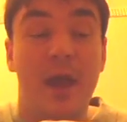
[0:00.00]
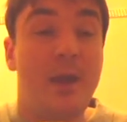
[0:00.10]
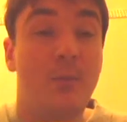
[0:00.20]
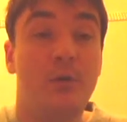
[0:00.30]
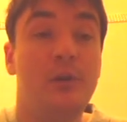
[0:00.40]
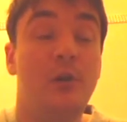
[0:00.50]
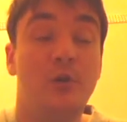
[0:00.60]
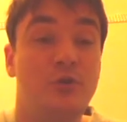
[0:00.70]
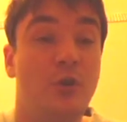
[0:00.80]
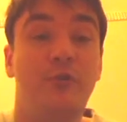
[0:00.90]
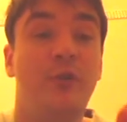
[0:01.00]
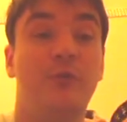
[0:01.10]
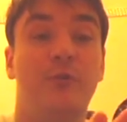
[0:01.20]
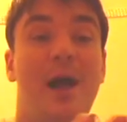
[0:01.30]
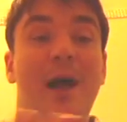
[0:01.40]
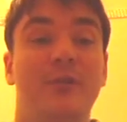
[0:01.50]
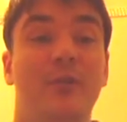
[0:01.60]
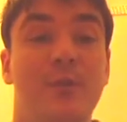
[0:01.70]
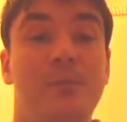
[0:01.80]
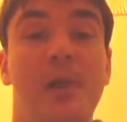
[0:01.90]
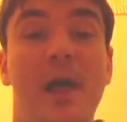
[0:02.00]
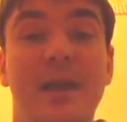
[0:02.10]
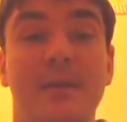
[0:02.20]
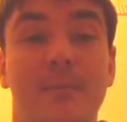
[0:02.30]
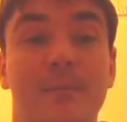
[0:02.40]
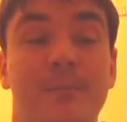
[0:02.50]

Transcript: it would look just as flat as the plane.